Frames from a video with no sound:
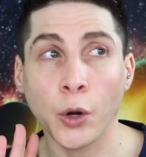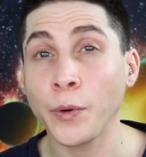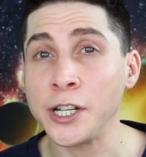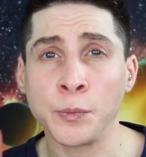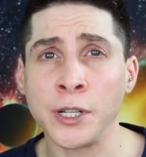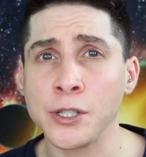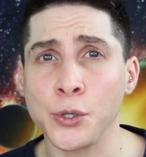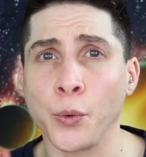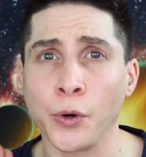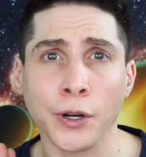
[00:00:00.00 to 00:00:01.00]

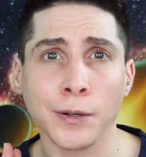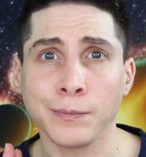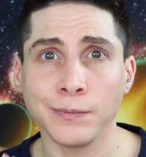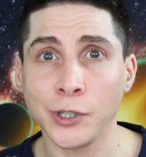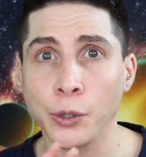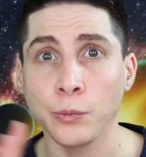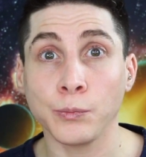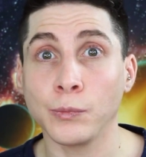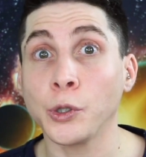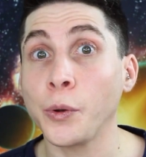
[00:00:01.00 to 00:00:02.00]
arrangements or, you know,
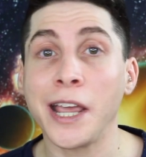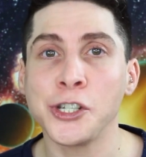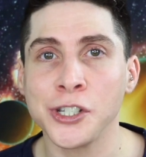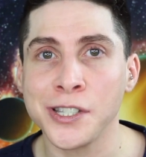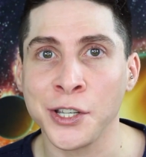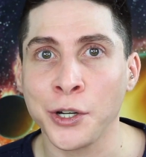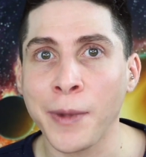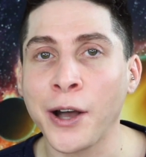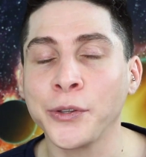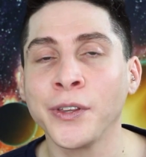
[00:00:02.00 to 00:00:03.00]
locations in your
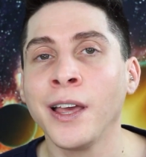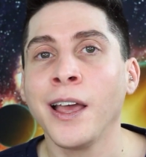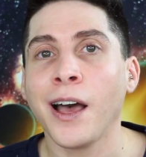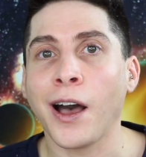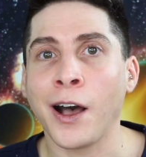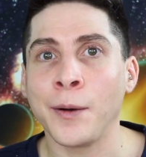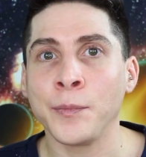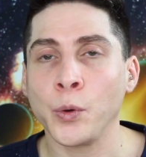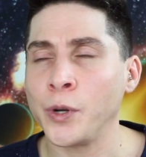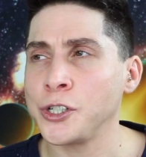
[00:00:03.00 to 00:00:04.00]
mouth,
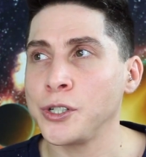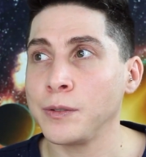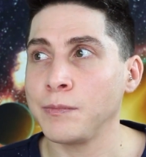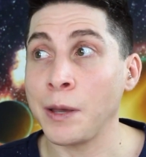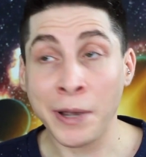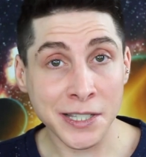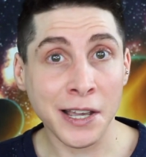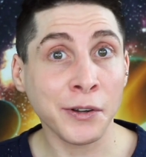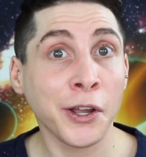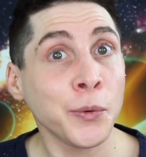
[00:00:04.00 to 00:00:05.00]
which that might
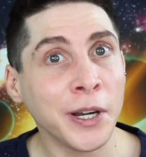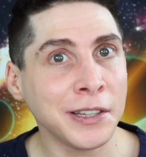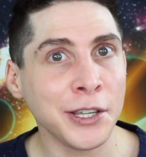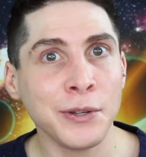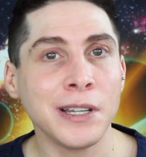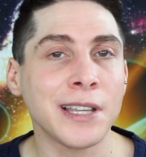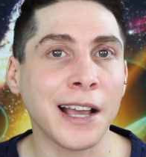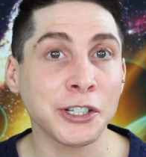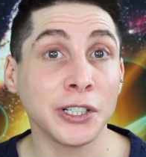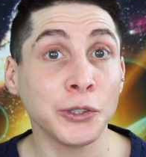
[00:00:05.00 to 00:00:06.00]
sound kind of weird that you need to
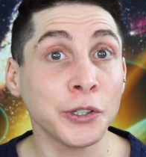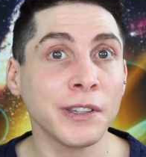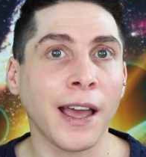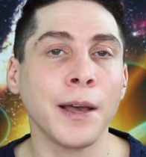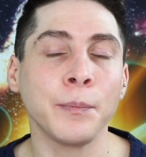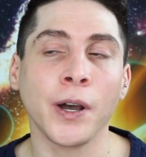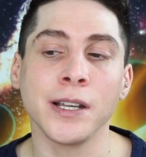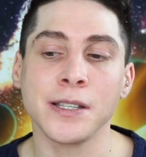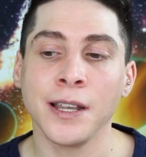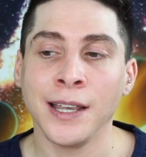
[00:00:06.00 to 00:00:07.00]
actually learn that,
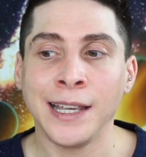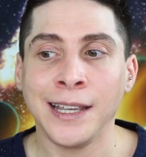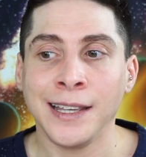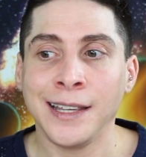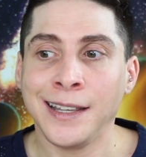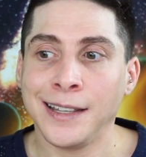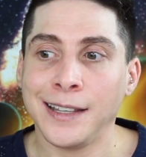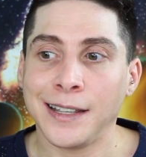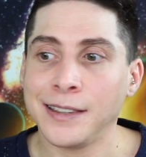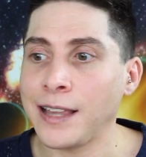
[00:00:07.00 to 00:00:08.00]
but
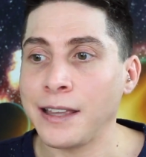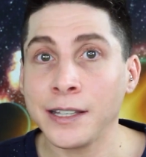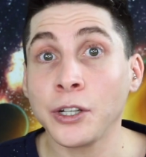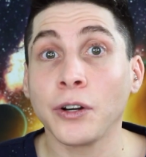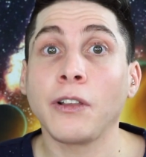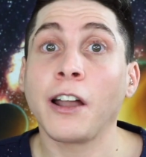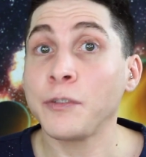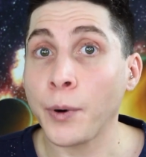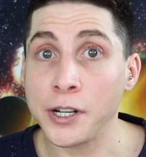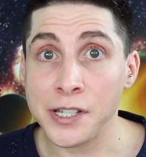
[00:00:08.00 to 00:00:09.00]
I think there are a lot
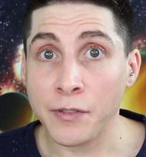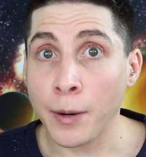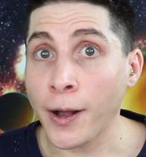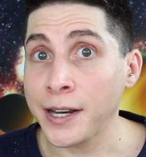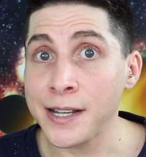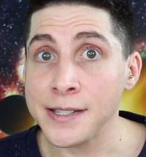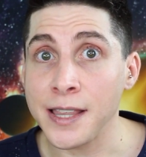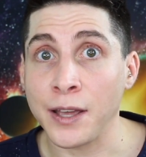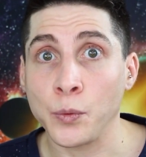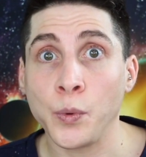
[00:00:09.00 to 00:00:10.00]
of parts of our
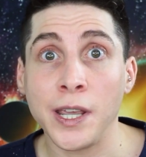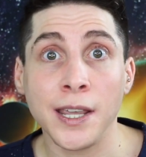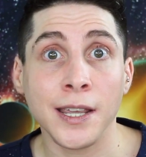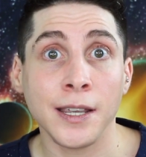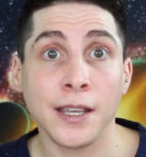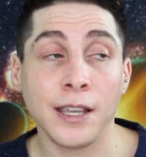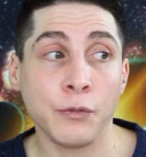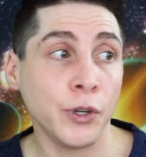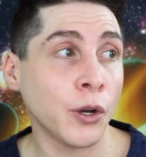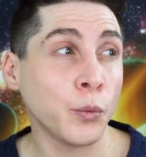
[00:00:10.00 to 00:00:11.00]
bodies that
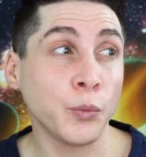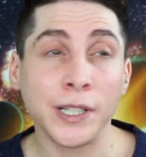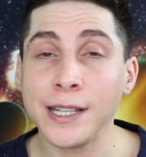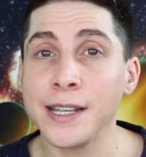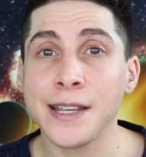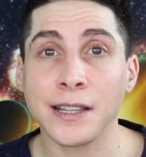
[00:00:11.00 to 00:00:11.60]
if we don't really